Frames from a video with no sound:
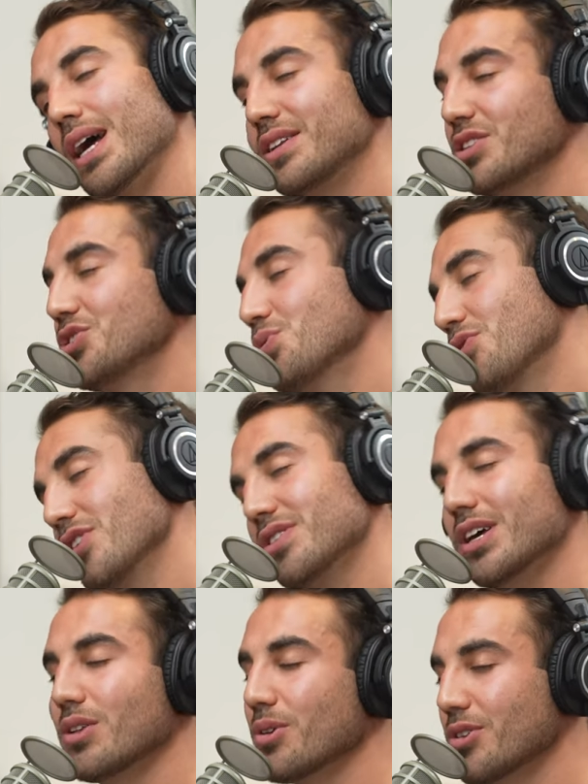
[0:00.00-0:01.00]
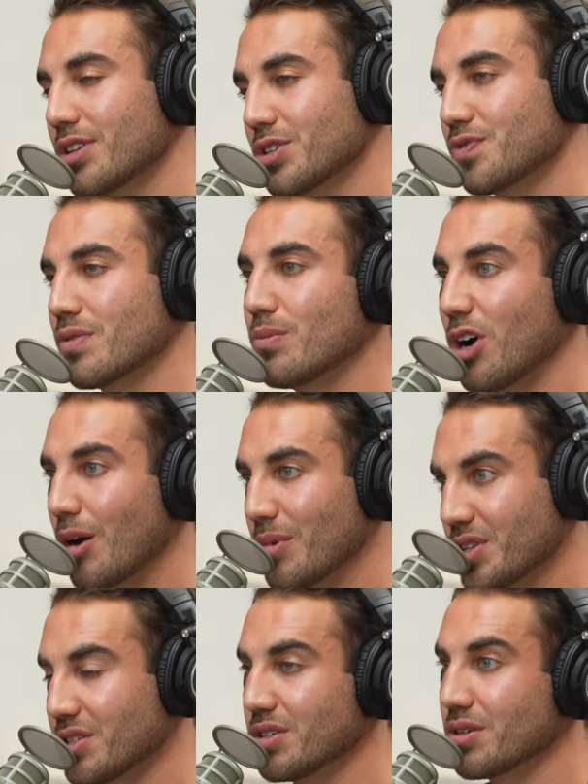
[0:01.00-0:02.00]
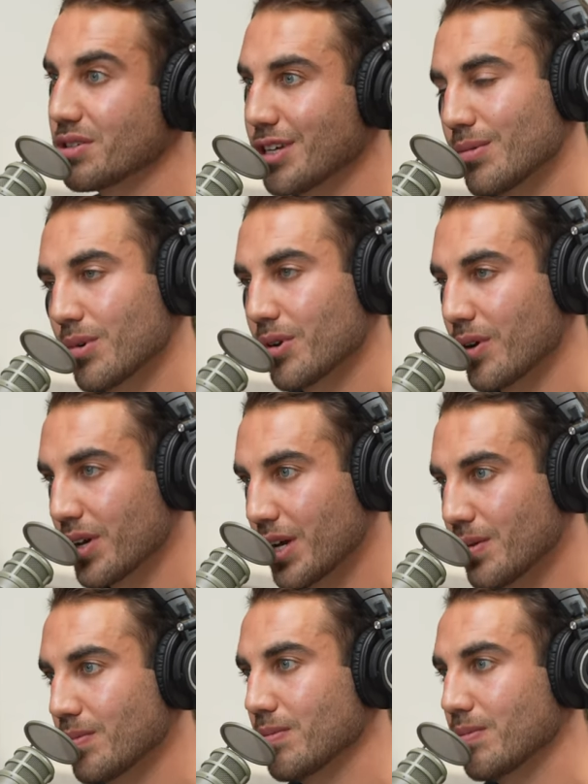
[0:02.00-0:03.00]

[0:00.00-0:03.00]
And did you think they learned this from mom at the dinner table growing up?